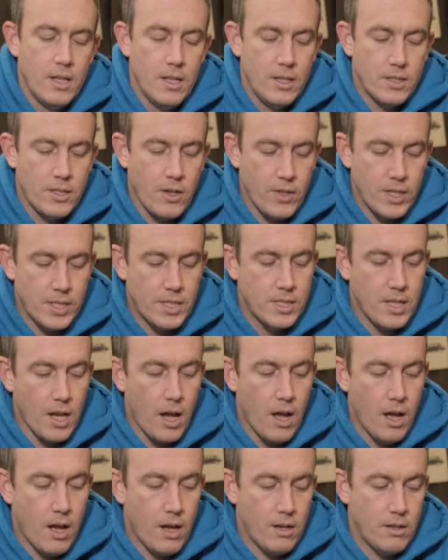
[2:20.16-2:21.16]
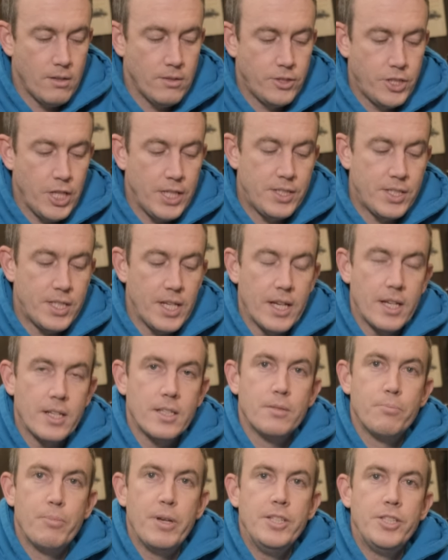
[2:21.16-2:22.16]
So this is our
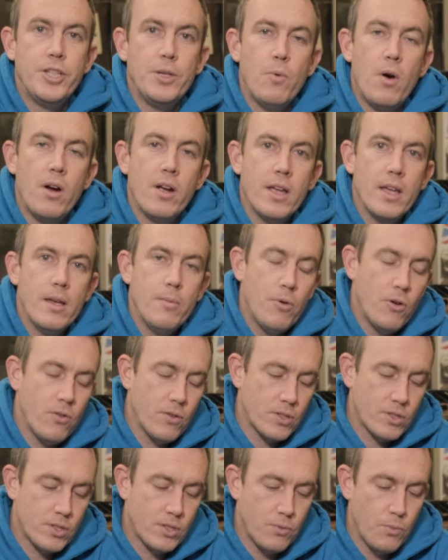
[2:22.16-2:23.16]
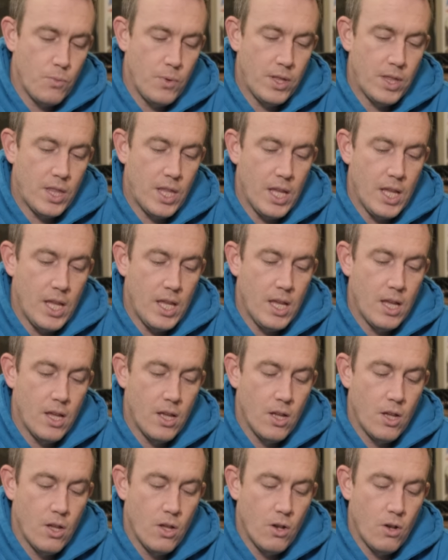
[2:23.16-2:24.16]
G6 PG1 gearbox with the
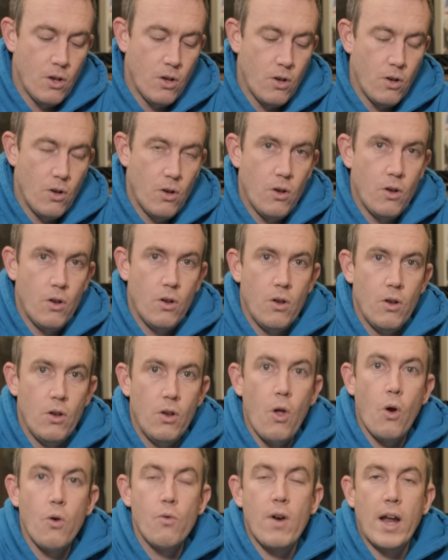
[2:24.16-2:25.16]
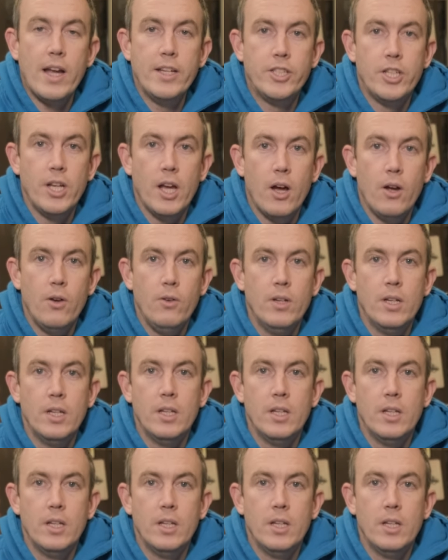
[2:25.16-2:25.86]
long ratio